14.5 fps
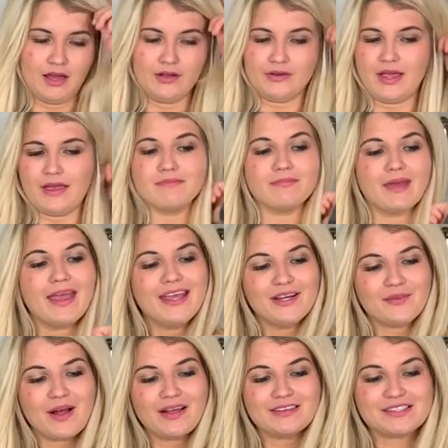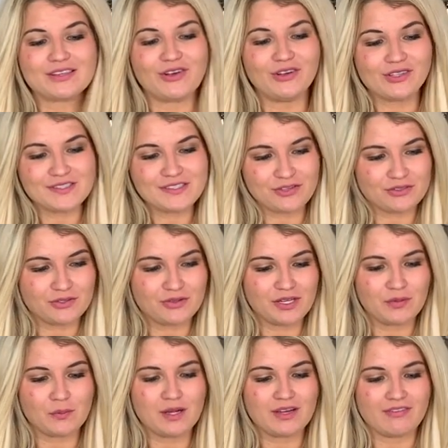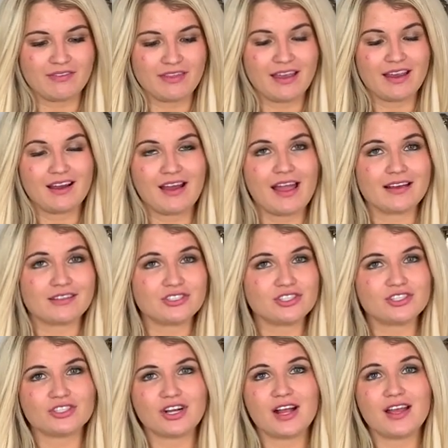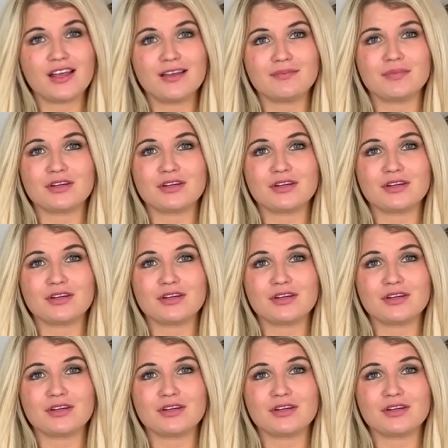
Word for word: Okay, Madewell is also doing one of their extra